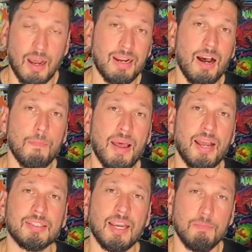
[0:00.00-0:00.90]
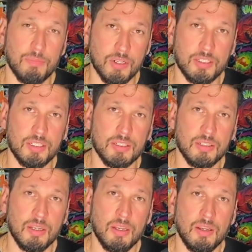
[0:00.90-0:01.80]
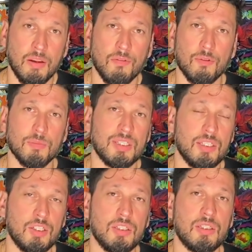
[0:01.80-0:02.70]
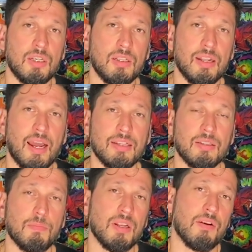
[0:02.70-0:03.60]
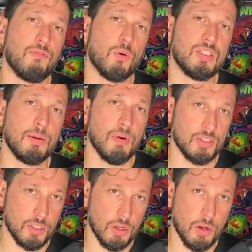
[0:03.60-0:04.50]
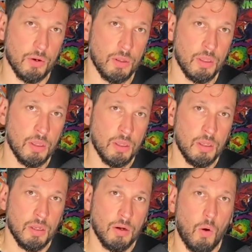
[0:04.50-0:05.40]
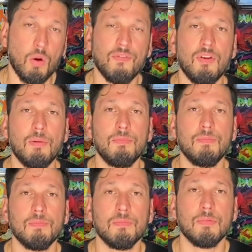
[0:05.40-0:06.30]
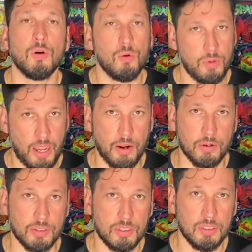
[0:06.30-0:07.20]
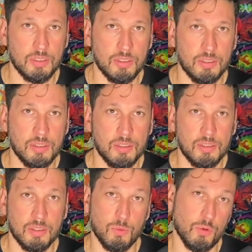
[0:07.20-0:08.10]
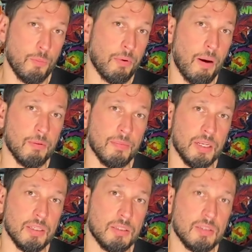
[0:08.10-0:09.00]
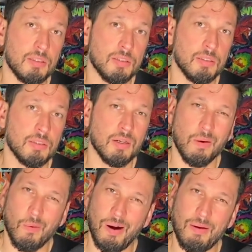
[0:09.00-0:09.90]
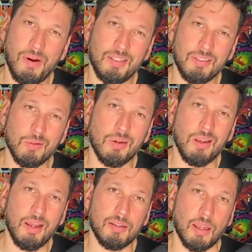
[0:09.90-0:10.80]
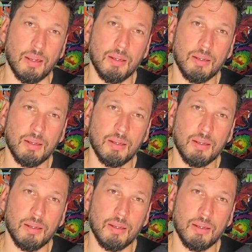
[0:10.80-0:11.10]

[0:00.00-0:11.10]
I got back 10 books from CGC that I submitted 14 months ago. All of them, who cares? The real problem is, why am I still collecting?